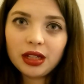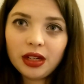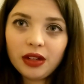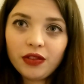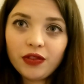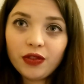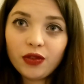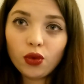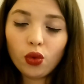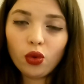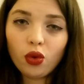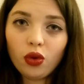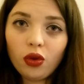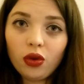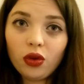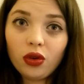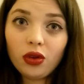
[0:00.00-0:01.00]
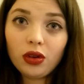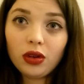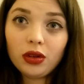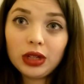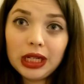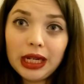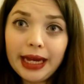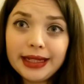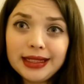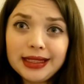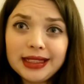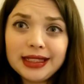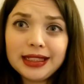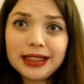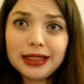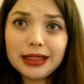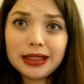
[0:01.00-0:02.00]
for
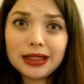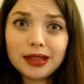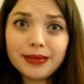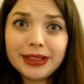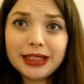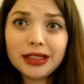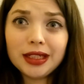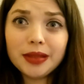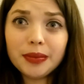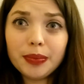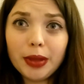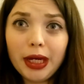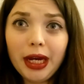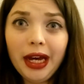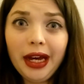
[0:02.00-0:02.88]
essays coming up.